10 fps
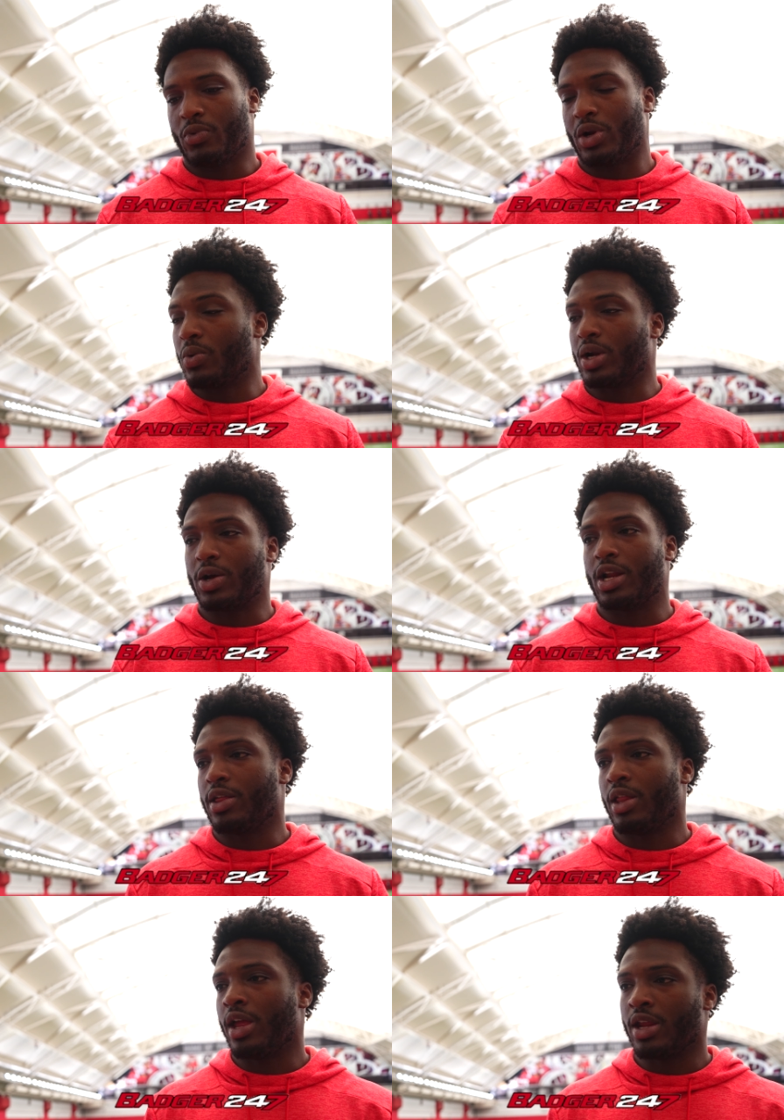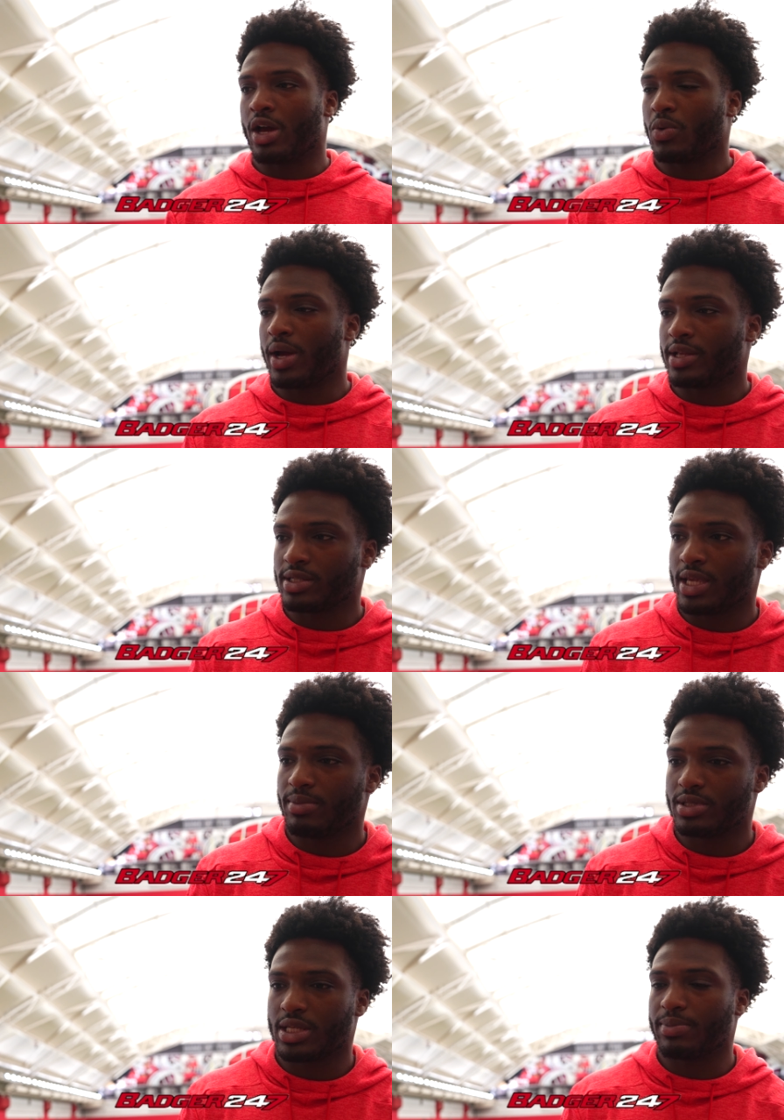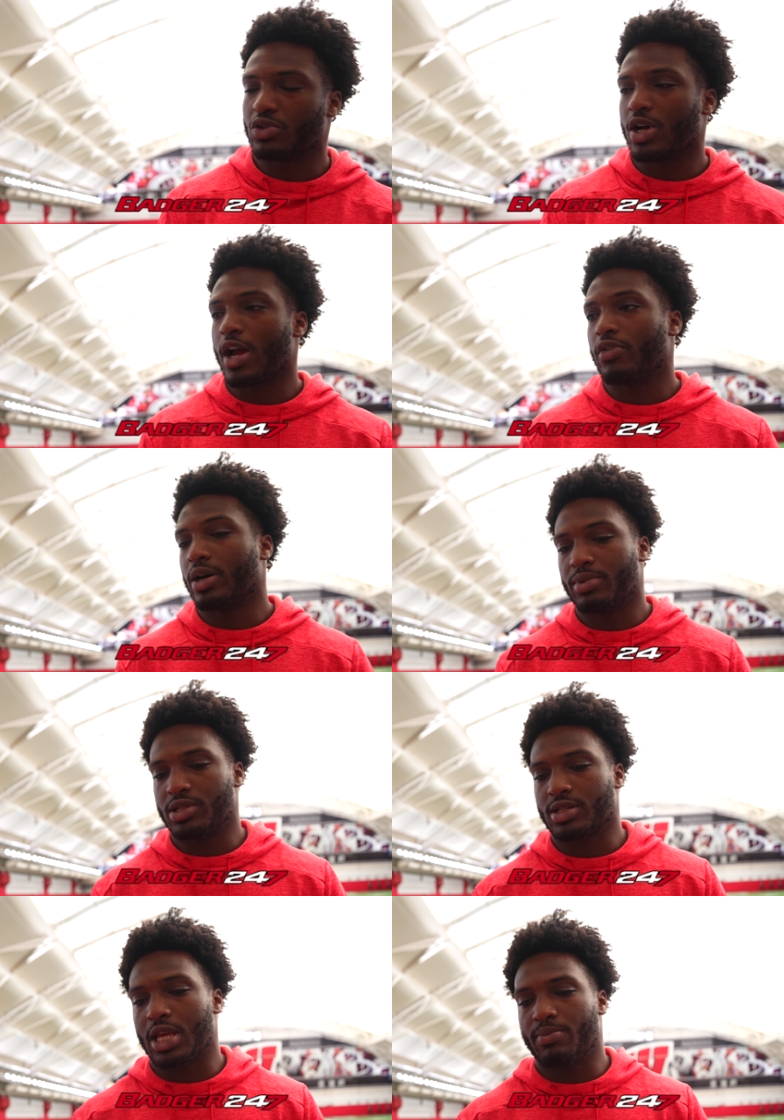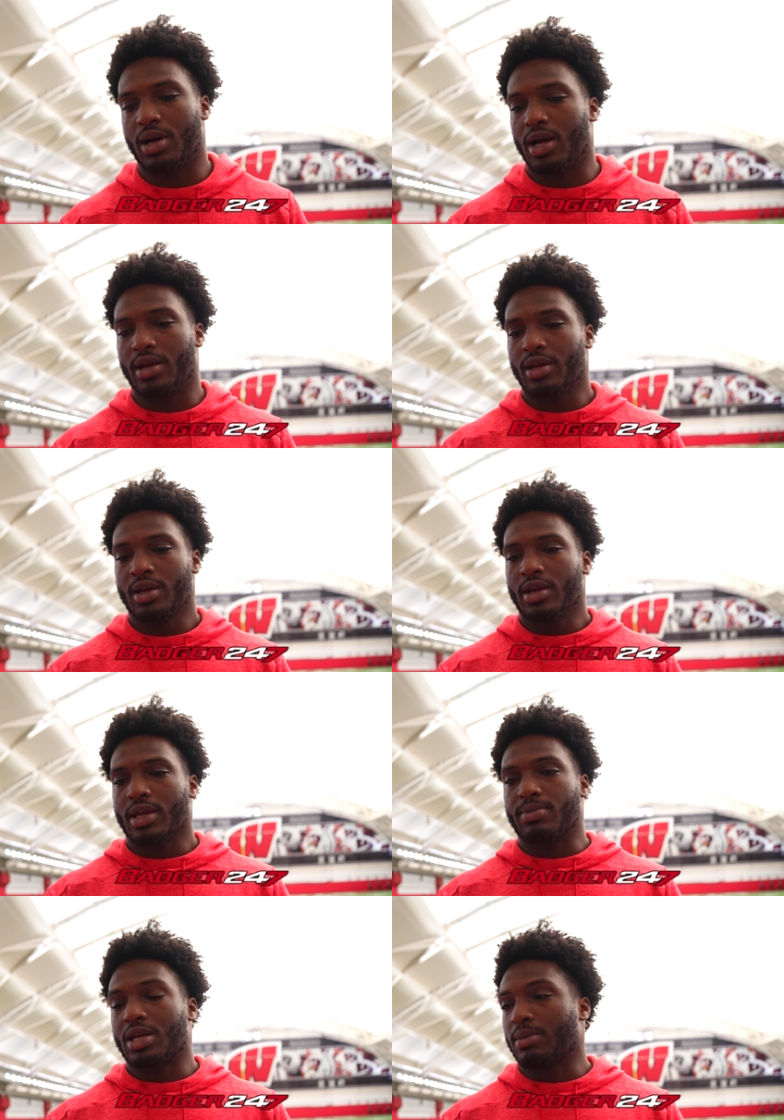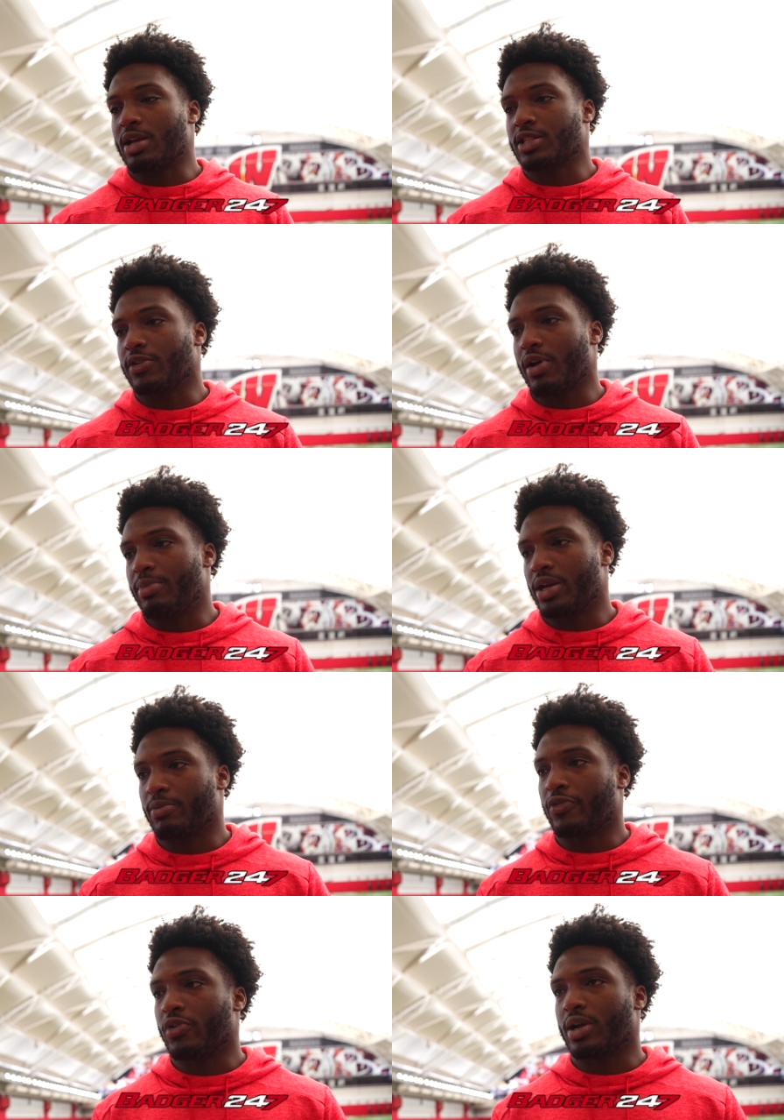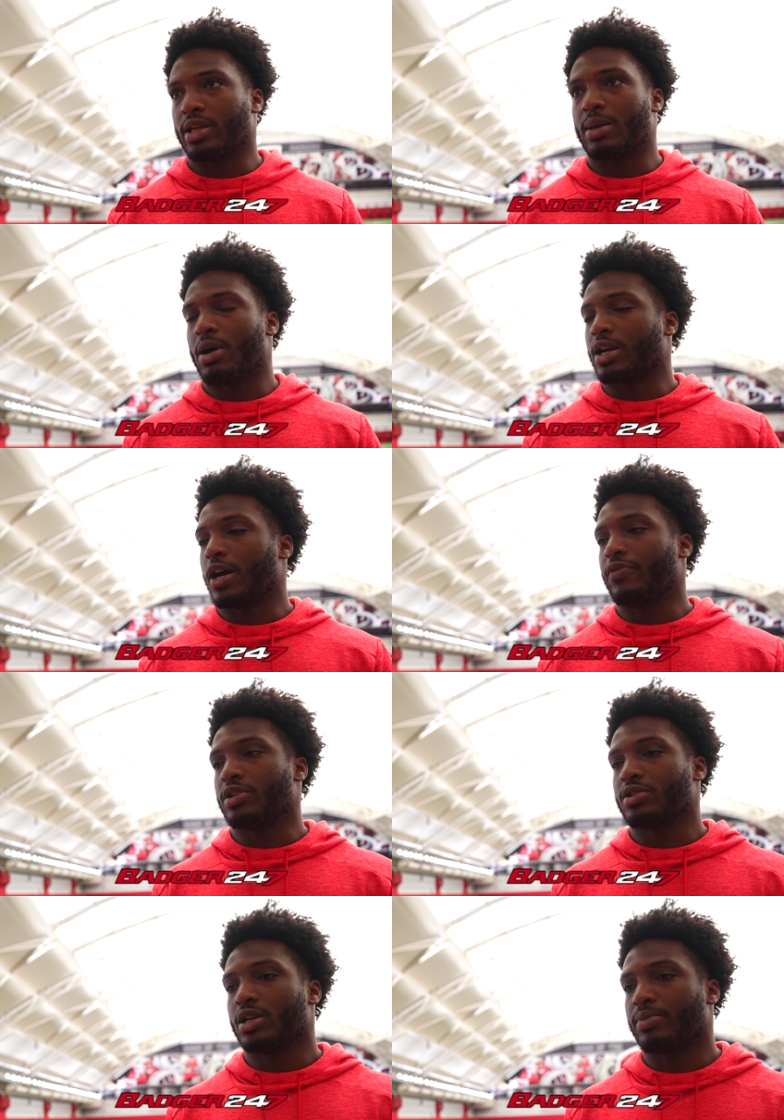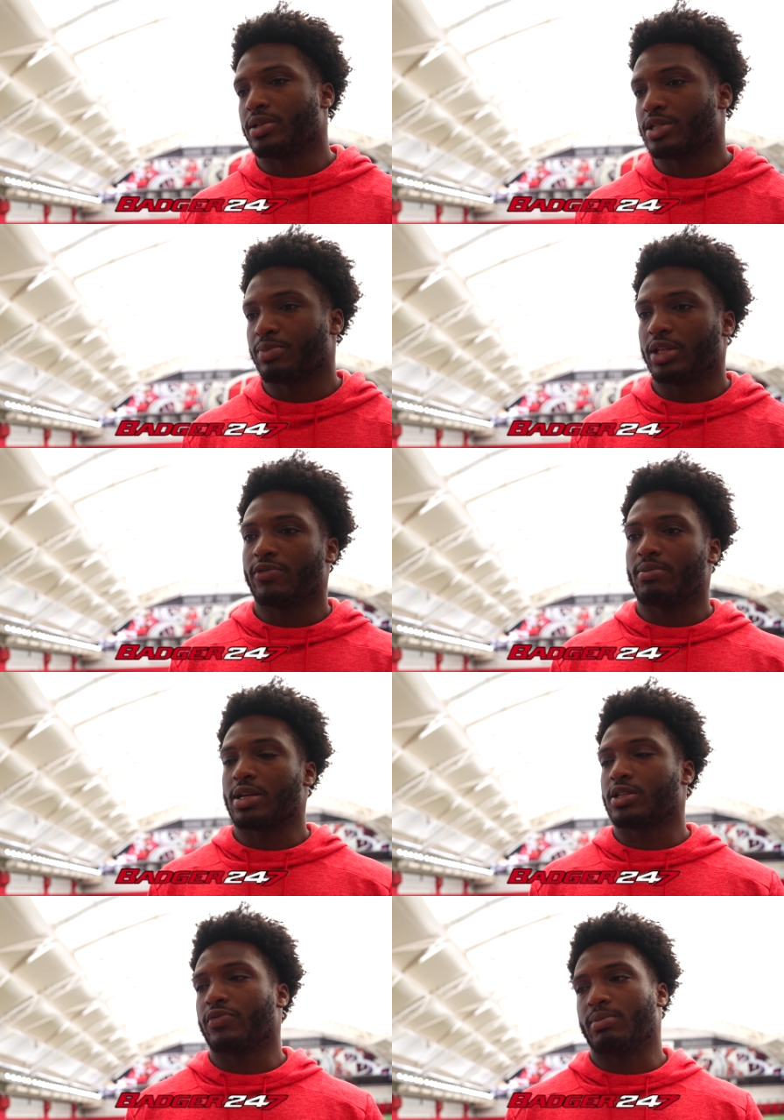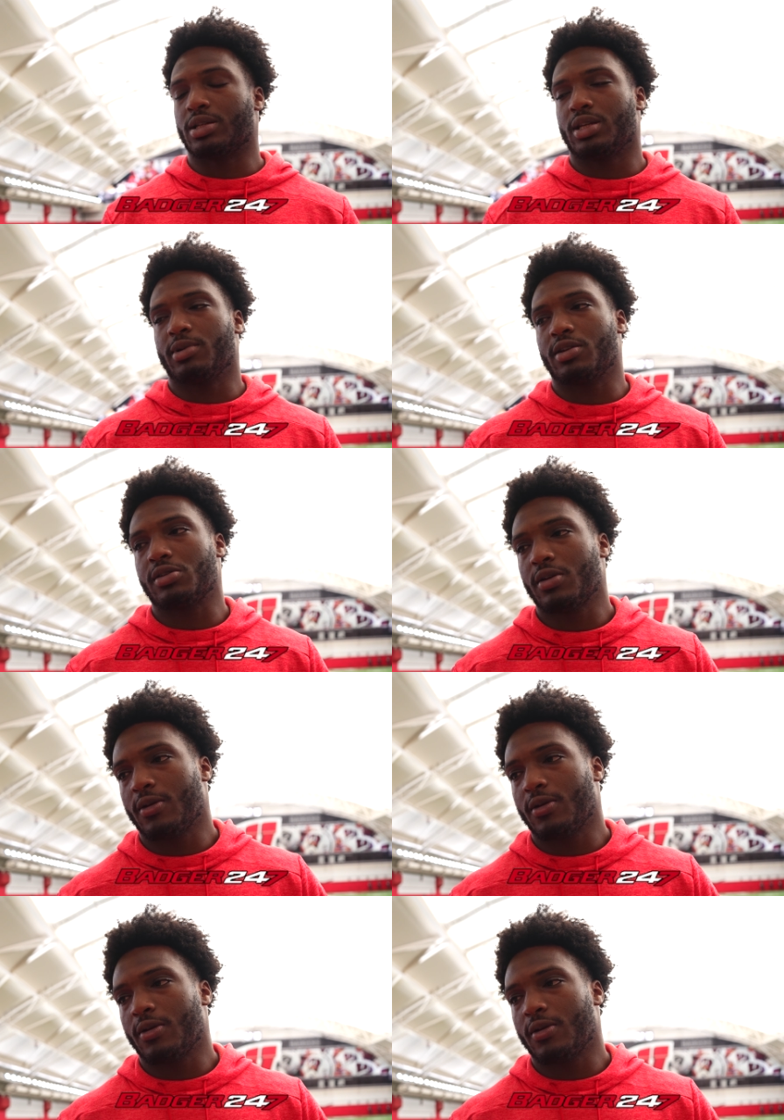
wouldn't want it any other way. Just keep just keep the drive up and just keep my keep telling myself I've been here before and keep my confidence up and just believe in myself and my teammates.